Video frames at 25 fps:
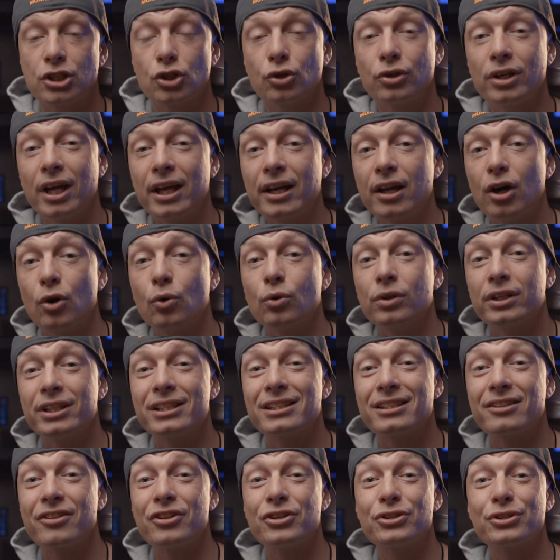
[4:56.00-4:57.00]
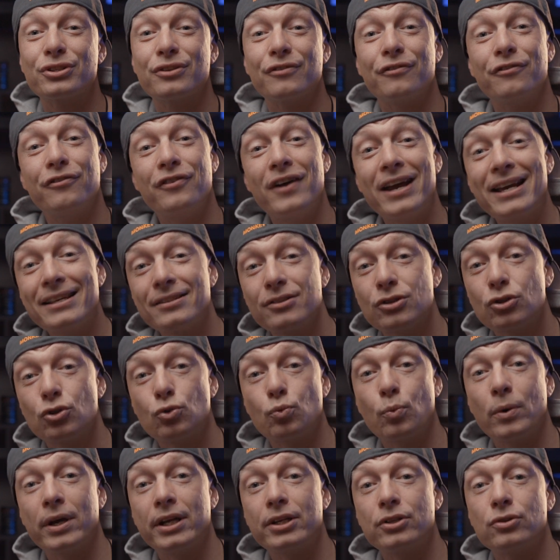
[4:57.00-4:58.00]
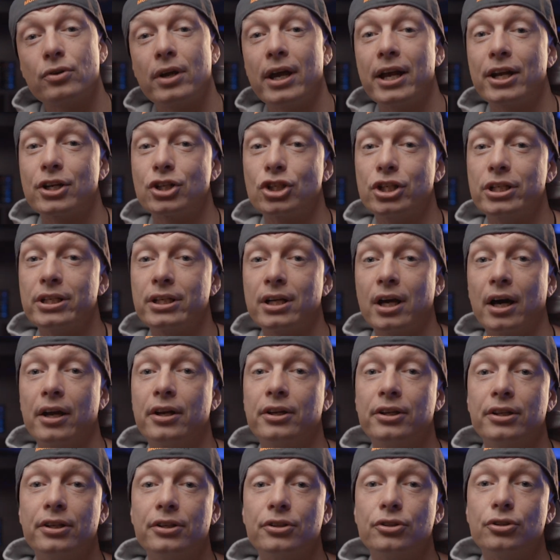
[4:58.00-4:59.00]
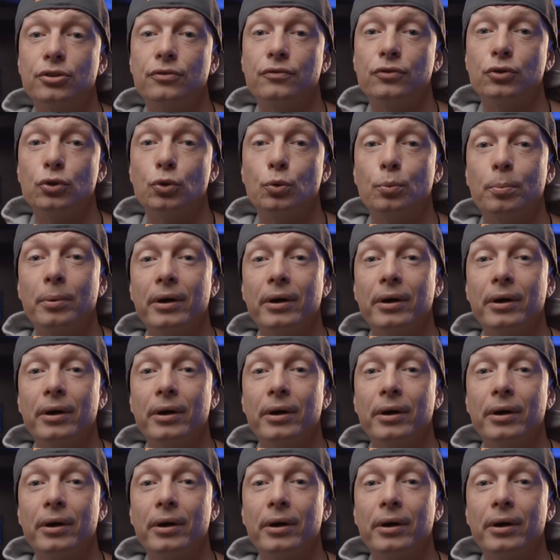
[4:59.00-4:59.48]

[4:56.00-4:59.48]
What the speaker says: So not only is this the fastest way to actually cut an interview,